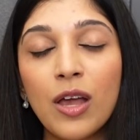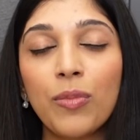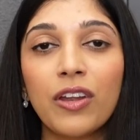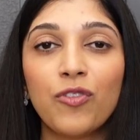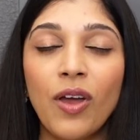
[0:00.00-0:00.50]

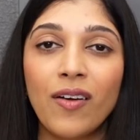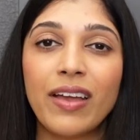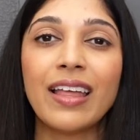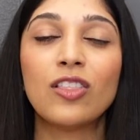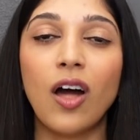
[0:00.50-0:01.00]
But if you have
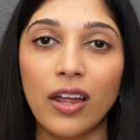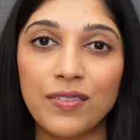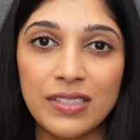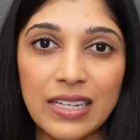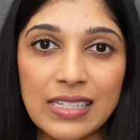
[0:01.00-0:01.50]
a lot of
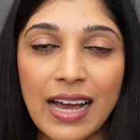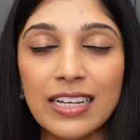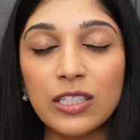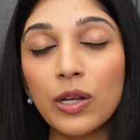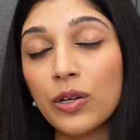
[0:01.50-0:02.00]
skin
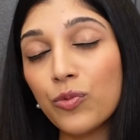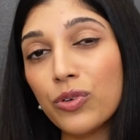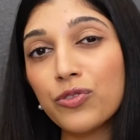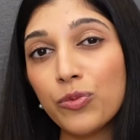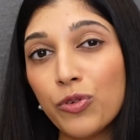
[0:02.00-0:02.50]
tags and
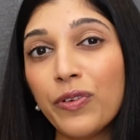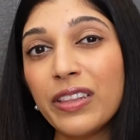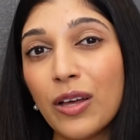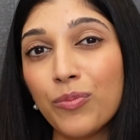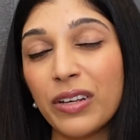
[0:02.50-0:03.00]
we're removing
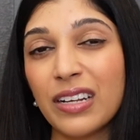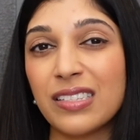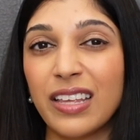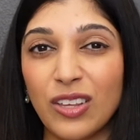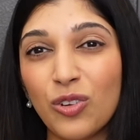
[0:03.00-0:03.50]
them because
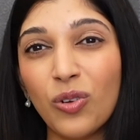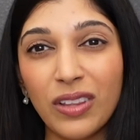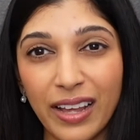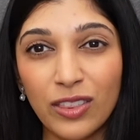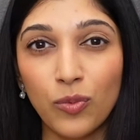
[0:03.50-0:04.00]
you don't
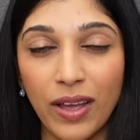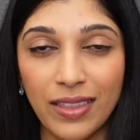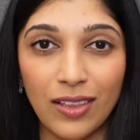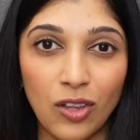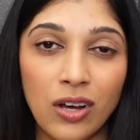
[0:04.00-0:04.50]
like the way
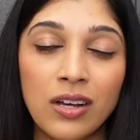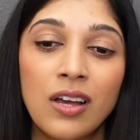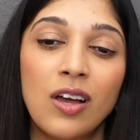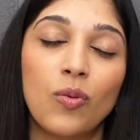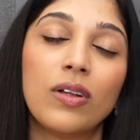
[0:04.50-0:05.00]
they look,
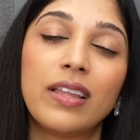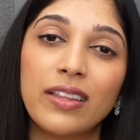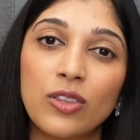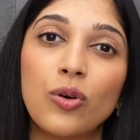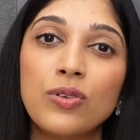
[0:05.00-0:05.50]
well,
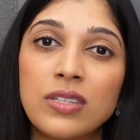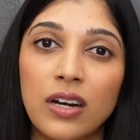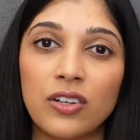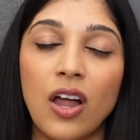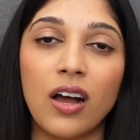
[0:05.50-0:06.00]
then those
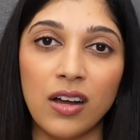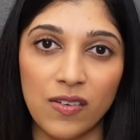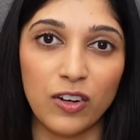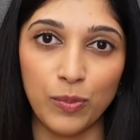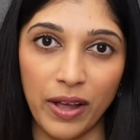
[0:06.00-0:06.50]
are not
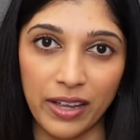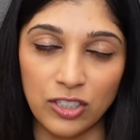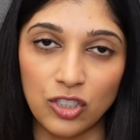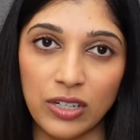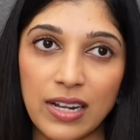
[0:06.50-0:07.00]
covered by
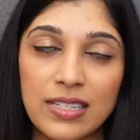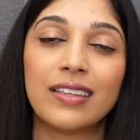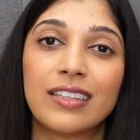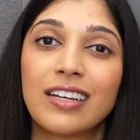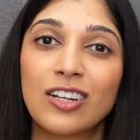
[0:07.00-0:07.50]
insurance.
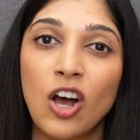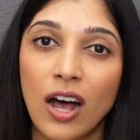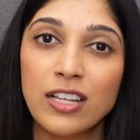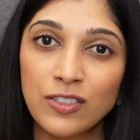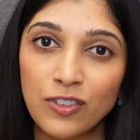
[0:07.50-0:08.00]
The
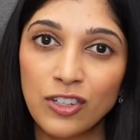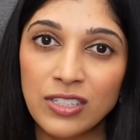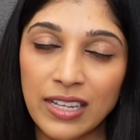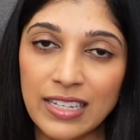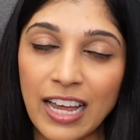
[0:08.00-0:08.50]
cost for
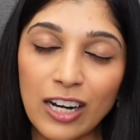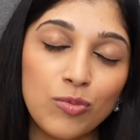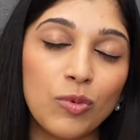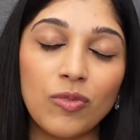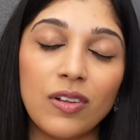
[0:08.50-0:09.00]
skin tag
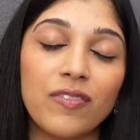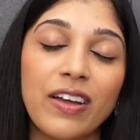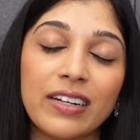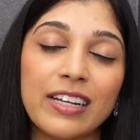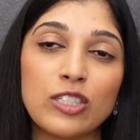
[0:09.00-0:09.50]
removal
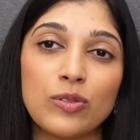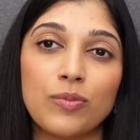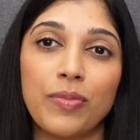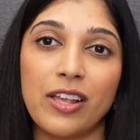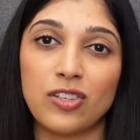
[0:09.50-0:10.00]
varies
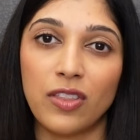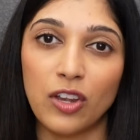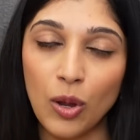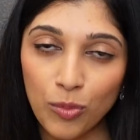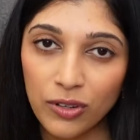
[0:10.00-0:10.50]
based on the
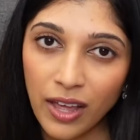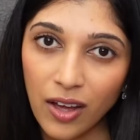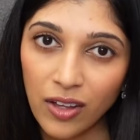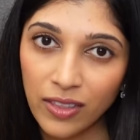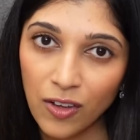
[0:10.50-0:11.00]
number
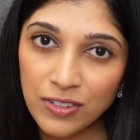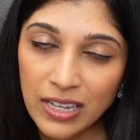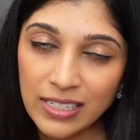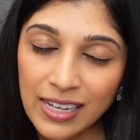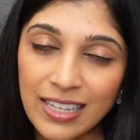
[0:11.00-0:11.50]
of
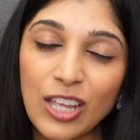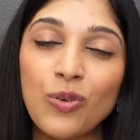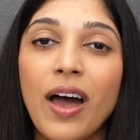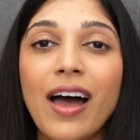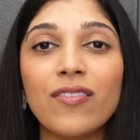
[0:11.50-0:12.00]
skin tags that you
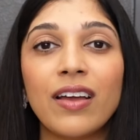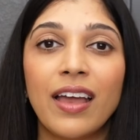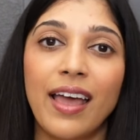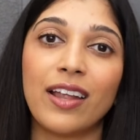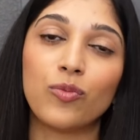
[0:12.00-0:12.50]
have
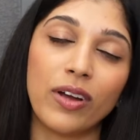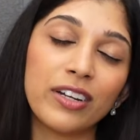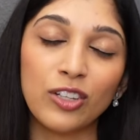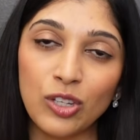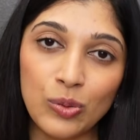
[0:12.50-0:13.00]
and where
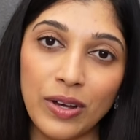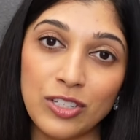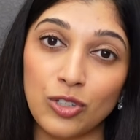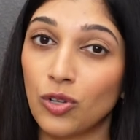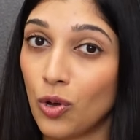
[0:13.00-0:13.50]
in the
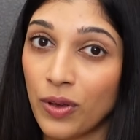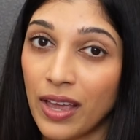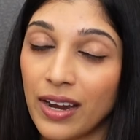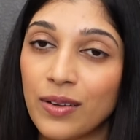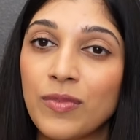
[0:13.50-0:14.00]
US you're
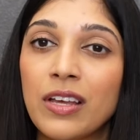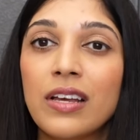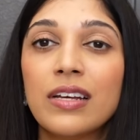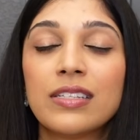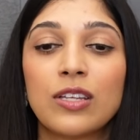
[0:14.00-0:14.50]
located.
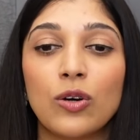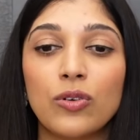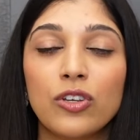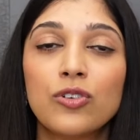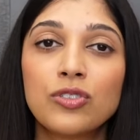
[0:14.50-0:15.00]
So
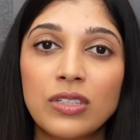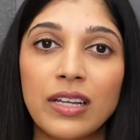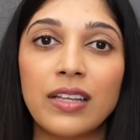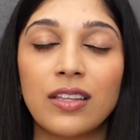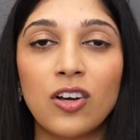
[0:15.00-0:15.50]

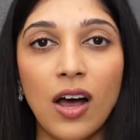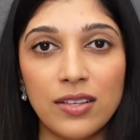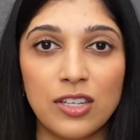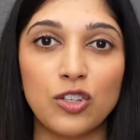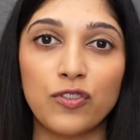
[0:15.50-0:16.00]
usually the
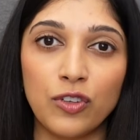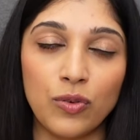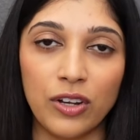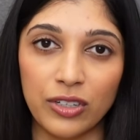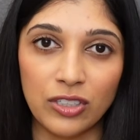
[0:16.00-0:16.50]
cost is a few
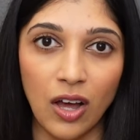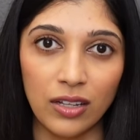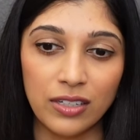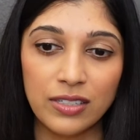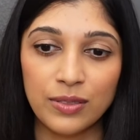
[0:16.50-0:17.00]

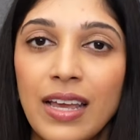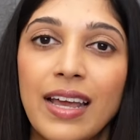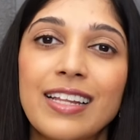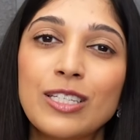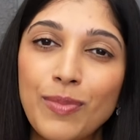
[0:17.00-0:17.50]
$100s.
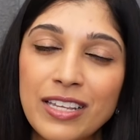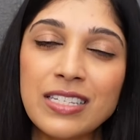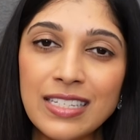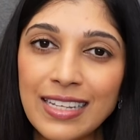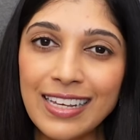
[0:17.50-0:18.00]
It's best
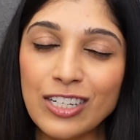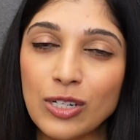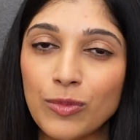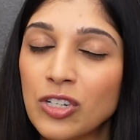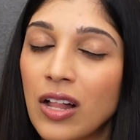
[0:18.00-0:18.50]
to see a
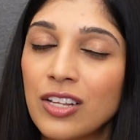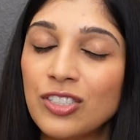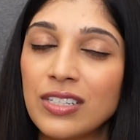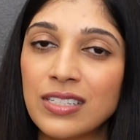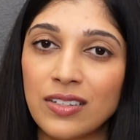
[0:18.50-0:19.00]

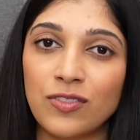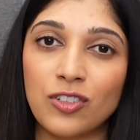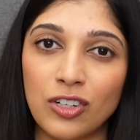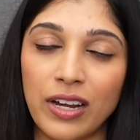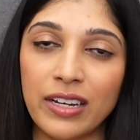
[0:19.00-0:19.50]
dermatologist
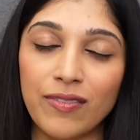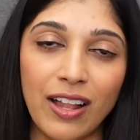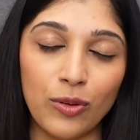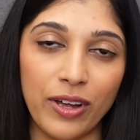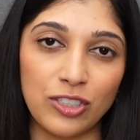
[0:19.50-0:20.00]
for an
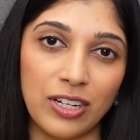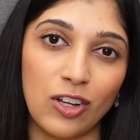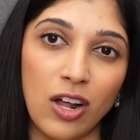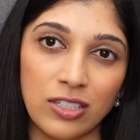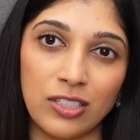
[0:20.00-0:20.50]
evaluation and
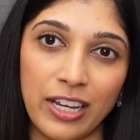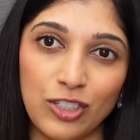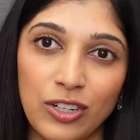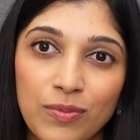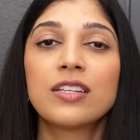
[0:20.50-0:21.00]

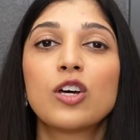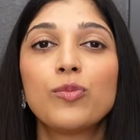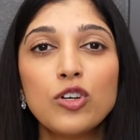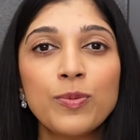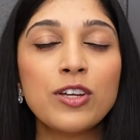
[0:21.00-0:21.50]
consultation. So
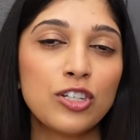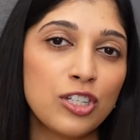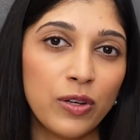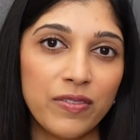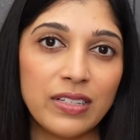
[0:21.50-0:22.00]
most patients
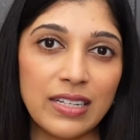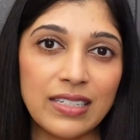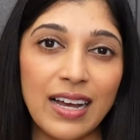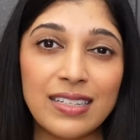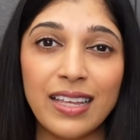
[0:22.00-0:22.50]
who have skin
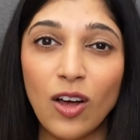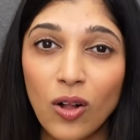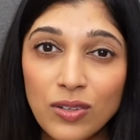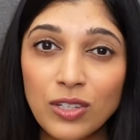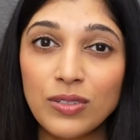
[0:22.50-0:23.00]
tags, they
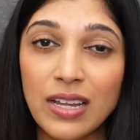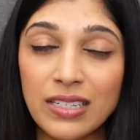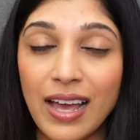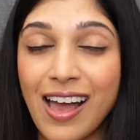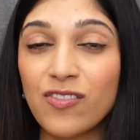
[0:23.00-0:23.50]
also tend
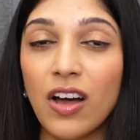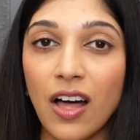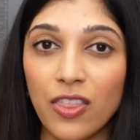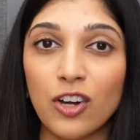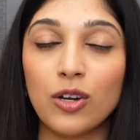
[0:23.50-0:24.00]
to have
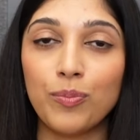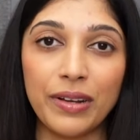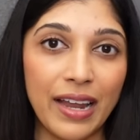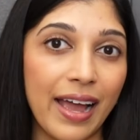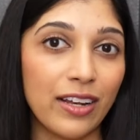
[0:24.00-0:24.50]
other
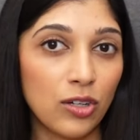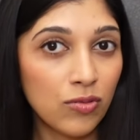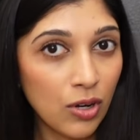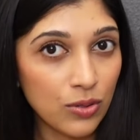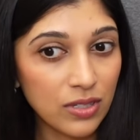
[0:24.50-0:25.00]
benign
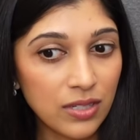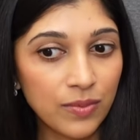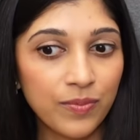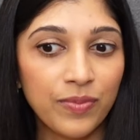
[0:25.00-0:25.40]
growths.